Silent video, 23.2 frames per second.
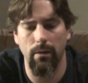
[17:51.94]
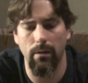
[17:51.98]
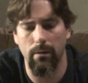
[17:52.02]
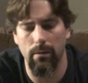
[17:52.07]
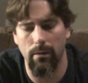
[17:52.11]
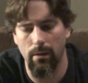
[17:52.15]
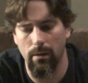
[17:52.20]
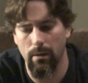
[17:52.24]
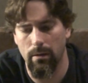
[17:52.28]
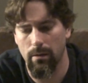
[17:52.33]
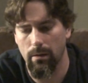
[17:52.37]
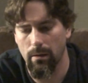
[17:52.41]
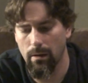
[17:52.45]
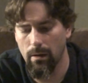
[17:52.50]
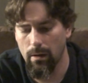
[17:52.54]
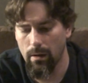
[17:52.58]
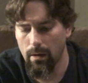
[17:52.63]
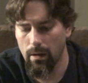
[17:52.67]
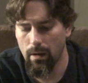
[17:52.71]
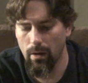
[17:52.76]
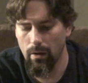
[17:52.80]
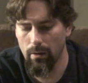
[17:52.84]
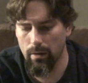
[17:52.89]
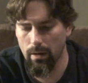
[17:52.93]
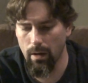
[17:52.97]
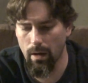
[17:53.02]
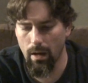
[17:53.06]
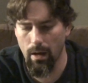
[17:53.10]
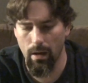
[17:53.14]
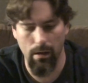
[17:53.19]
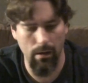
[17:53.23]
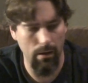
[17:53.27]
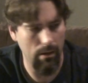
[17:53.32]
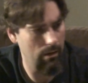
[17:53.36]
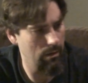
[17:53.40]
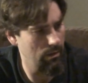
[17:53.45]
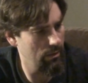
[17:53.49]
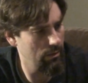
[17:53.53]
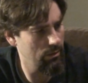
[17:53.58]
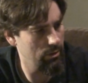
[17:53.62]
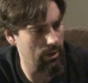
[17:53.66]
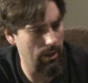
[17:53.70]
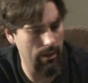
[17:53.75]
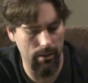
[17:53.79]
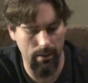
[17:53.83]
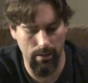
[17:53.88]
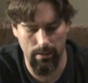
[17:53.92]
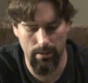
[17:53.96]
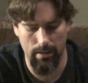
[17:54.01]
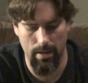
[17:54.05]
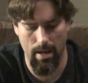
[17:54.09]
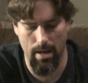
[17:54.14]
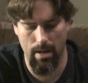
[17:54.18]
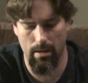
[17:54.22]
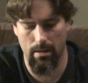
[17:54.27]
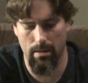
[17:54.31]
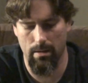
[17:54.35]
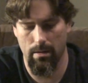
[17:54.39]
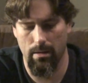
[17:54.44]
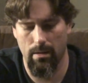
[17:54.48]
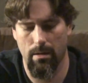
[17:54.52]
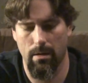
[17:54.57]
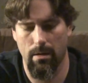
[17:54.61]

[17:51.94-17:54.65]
Look, look. Okay, check this out.